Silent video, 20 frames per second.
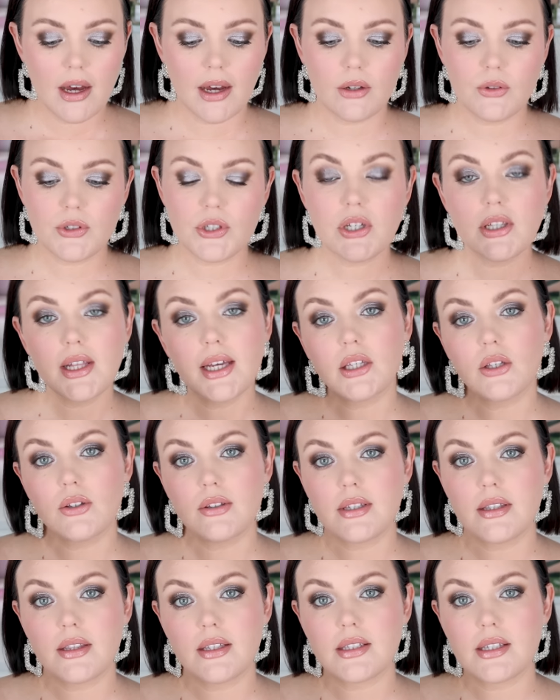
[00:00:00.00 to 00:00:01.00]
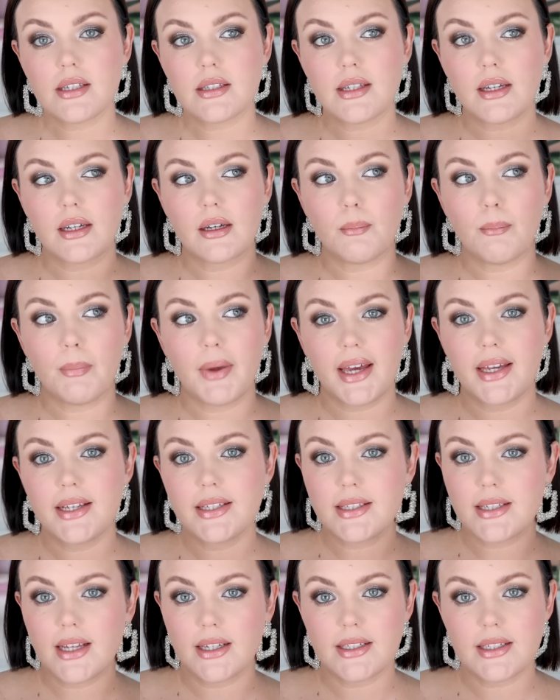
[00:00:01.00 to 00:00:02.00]
I also like using this as like a
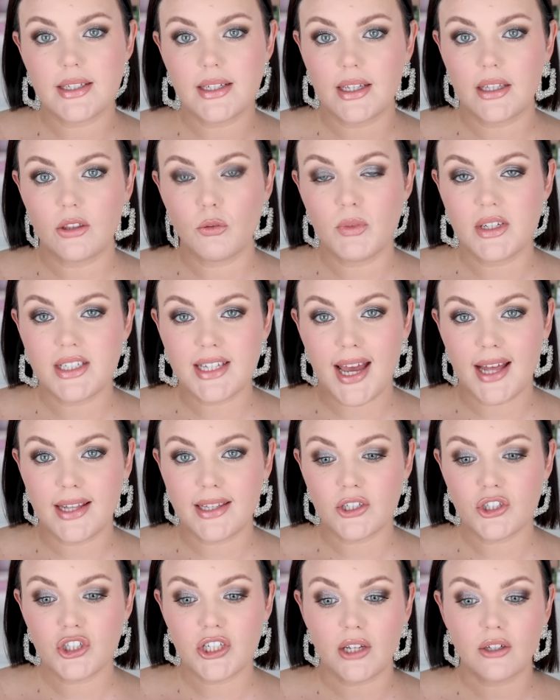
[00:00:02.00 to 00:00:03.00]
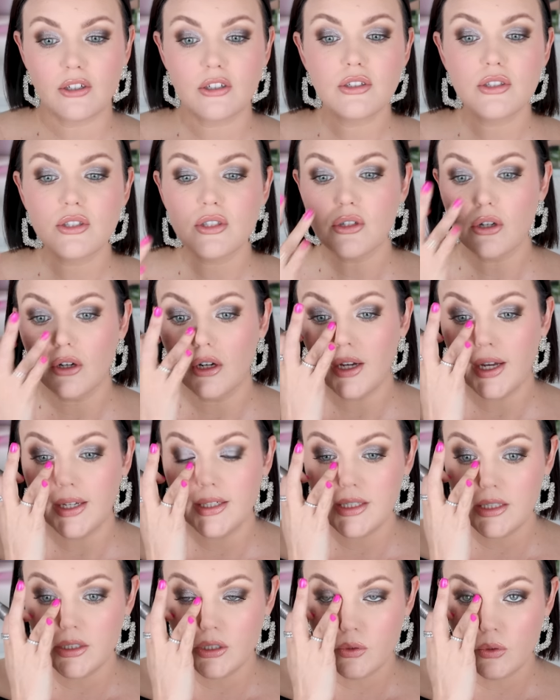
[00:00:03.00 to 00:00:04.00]
base underneath metallic shadows. So I
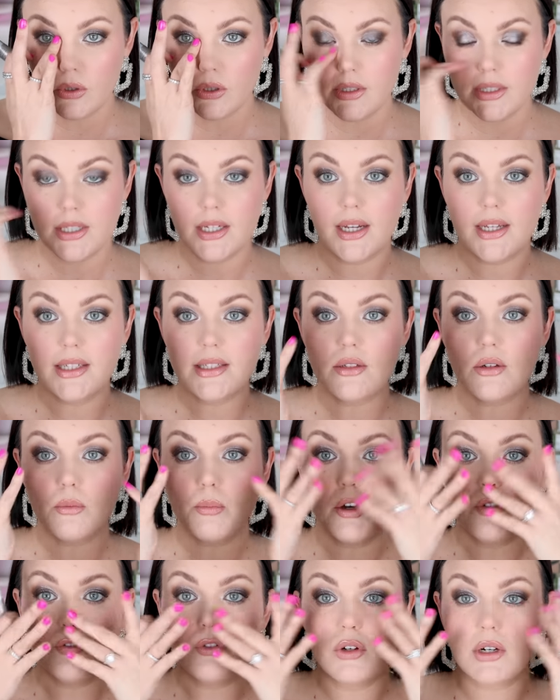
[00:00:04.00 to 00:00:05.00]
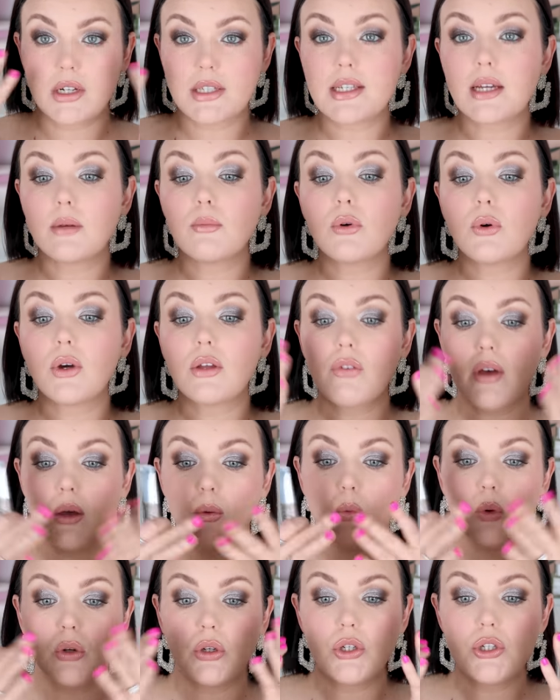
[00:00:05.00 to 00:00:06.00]
didn't do it on today's look, but for example, if I
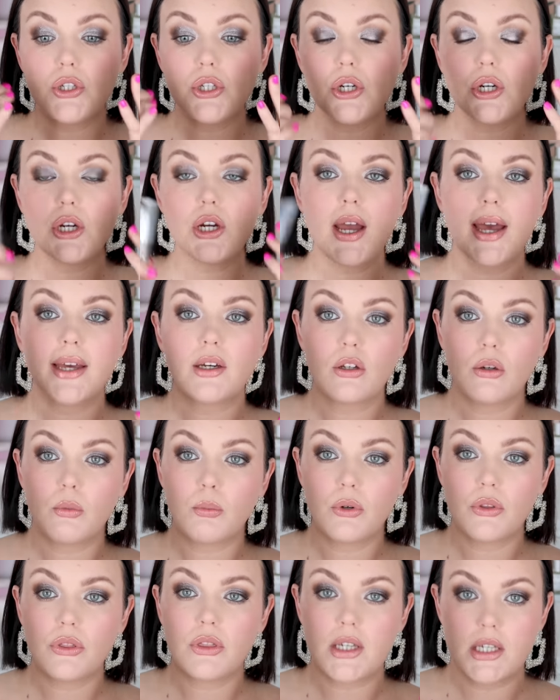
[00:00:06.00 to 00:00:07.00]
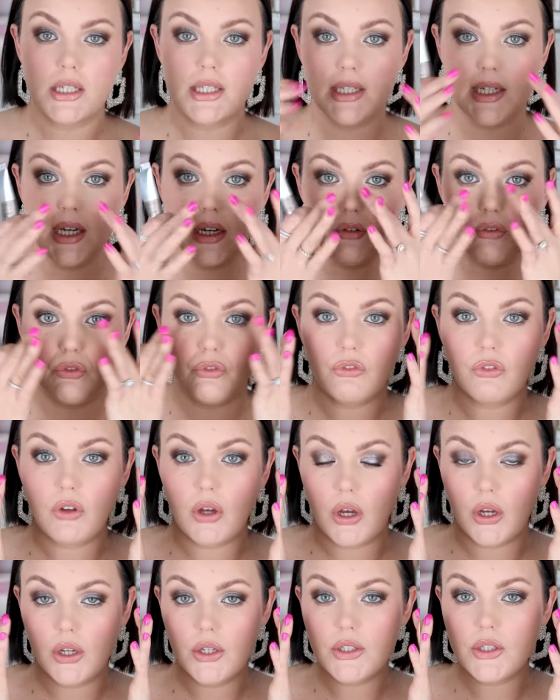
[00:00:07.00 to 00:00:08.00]
wanted to, I could have put this down
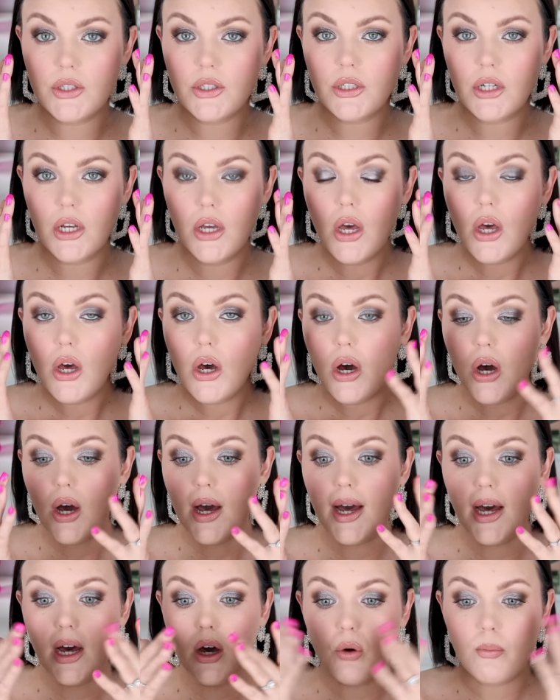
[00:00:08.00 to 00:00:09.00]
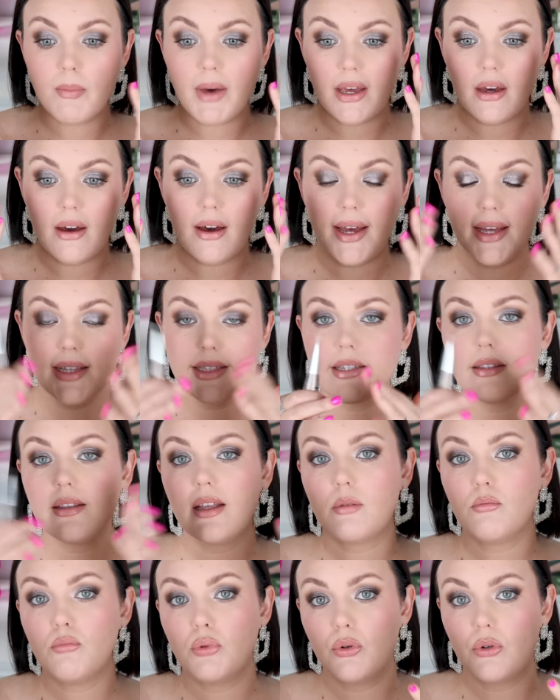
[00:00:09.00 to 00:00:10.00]
first. On my eyes and
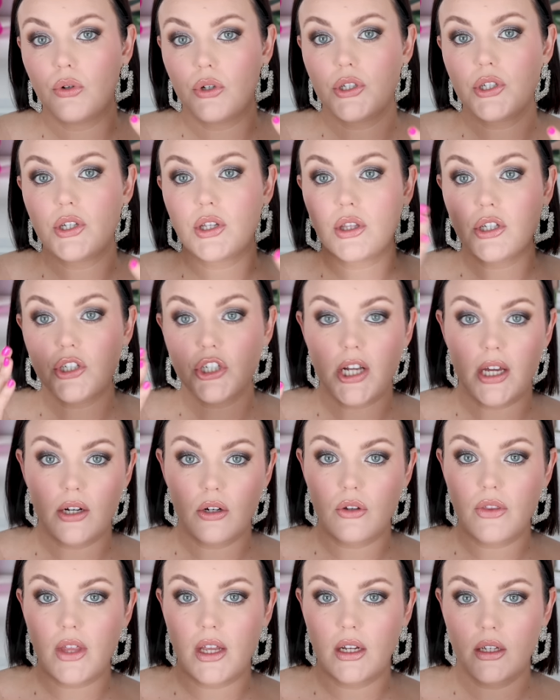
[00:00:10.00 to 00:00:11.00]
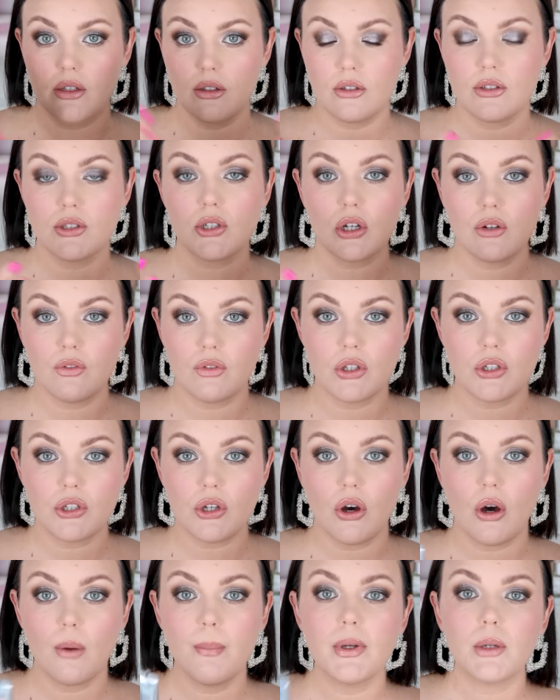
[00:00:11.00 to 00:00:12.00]
then put the shadow that I used over the
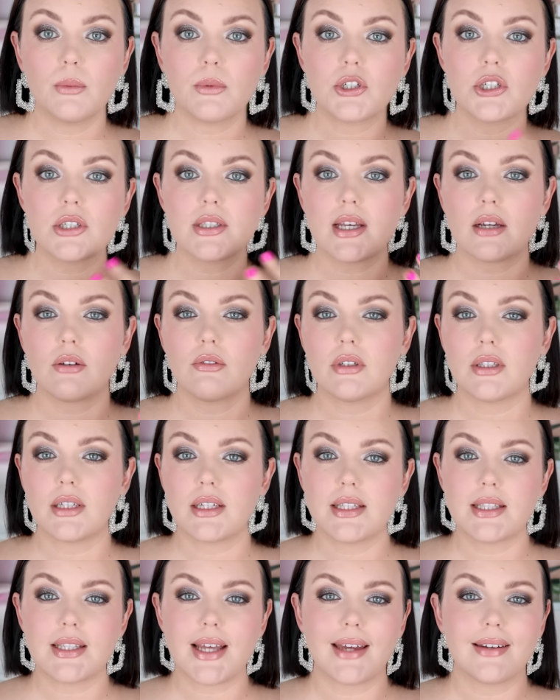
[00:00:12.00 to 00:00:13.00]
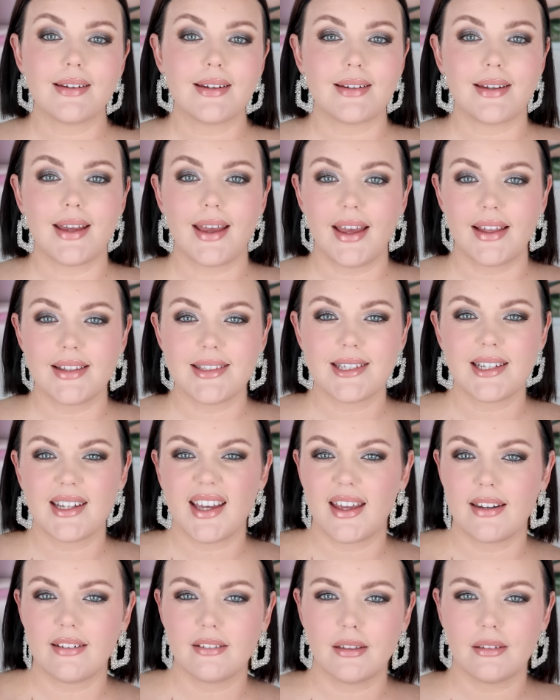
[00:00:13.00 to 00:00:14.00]
top, and it would just like really set and enhance and
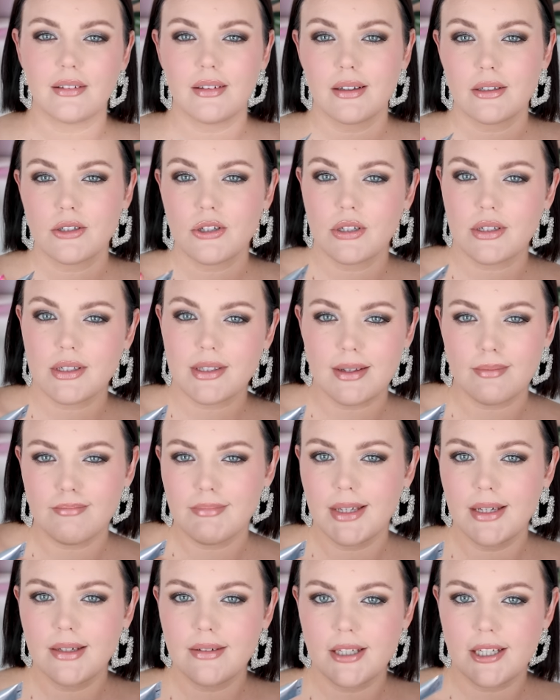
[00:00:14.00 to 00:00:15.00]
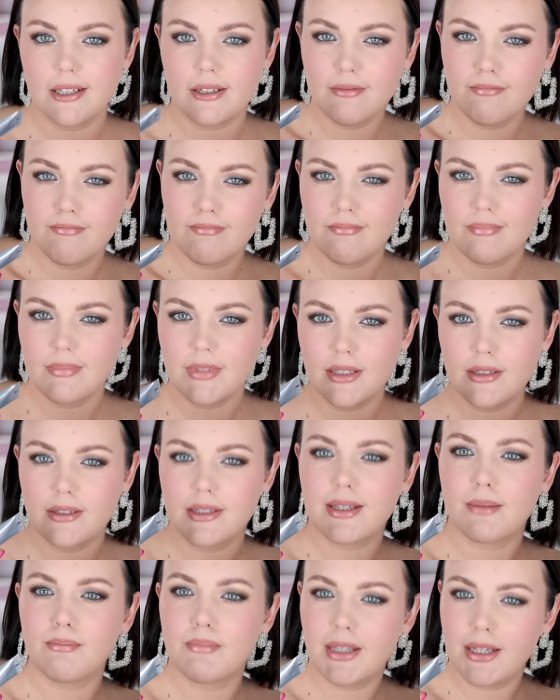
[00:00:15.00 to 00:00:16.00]
add a little extra something, you know, a little
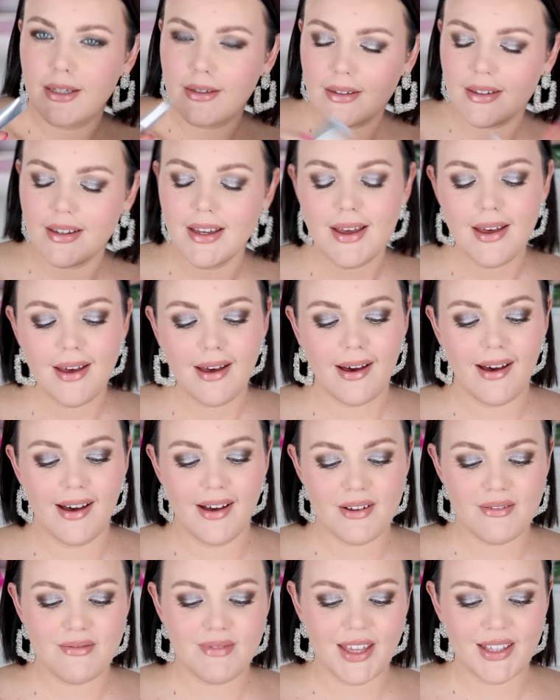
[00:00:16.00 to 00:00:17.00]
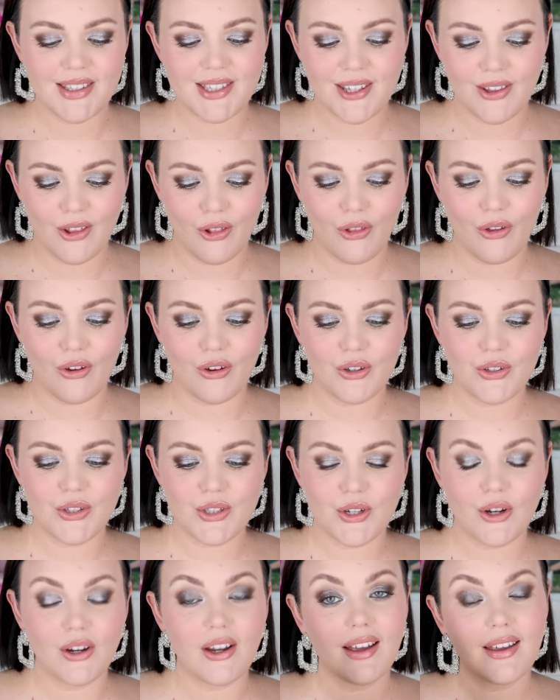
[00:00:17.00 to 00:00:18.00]
something to the look.
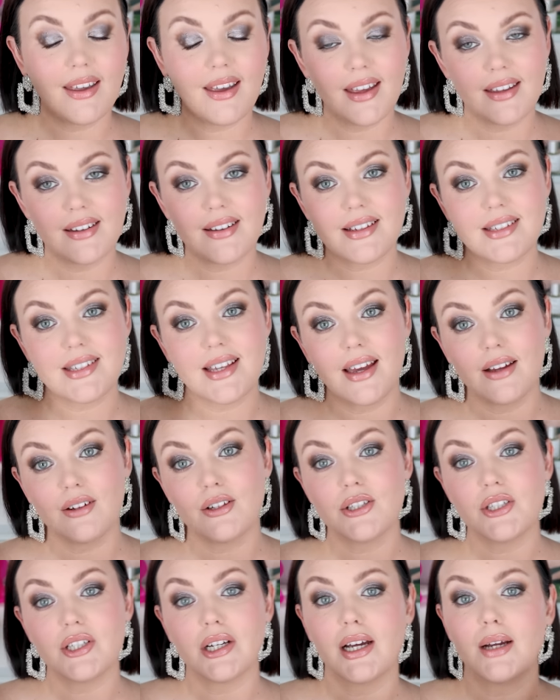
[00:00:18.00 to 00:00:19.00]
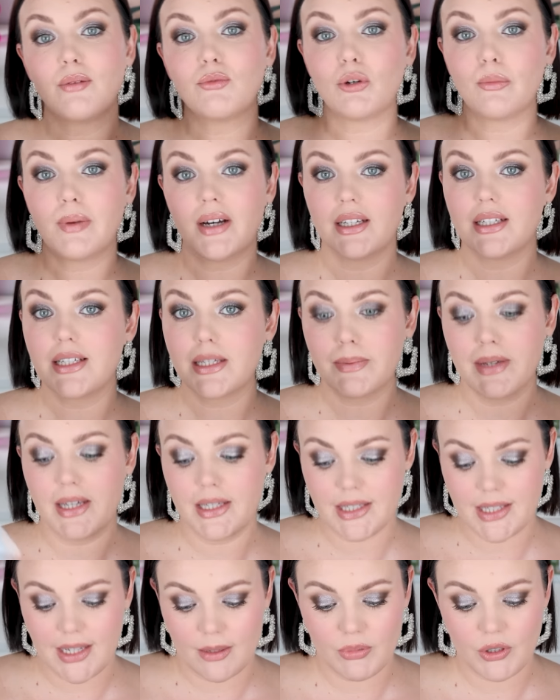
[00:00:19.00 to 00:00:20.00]
So again, I say it all the time, Rabanne is
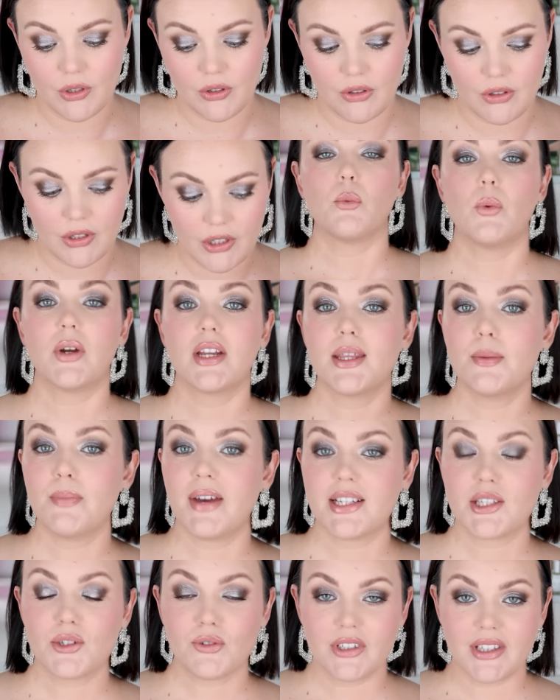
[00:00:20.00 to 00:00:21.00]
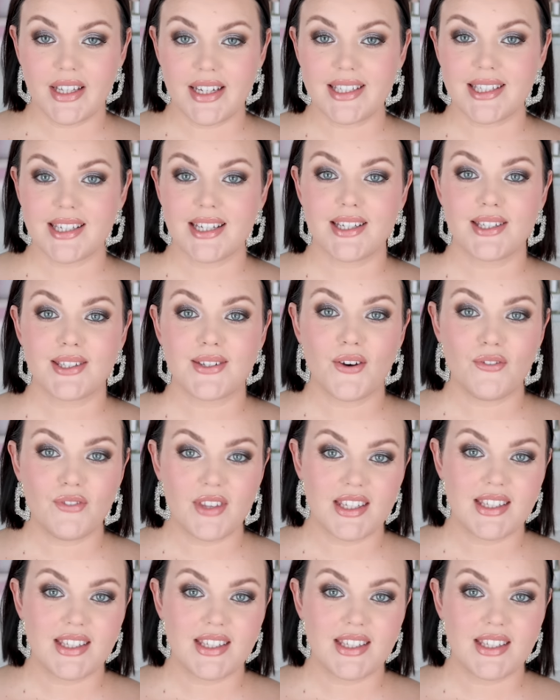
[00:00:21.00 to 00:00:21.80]
being slept on. One of the best releases of